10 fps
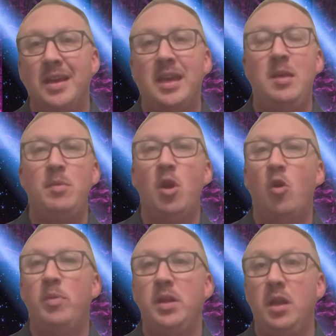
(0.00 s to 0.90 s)
keep an
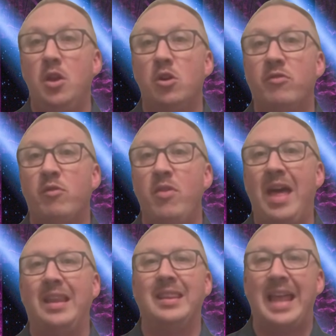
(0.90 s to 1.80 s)
open ear for
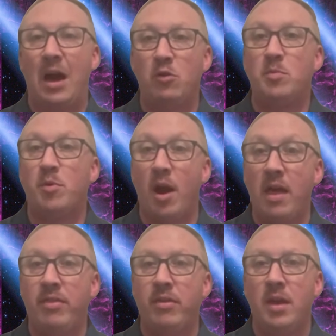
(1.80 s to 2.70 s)
that loud
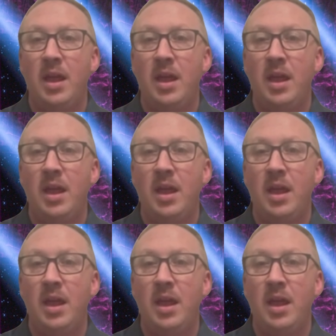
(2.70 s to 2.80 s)
breath.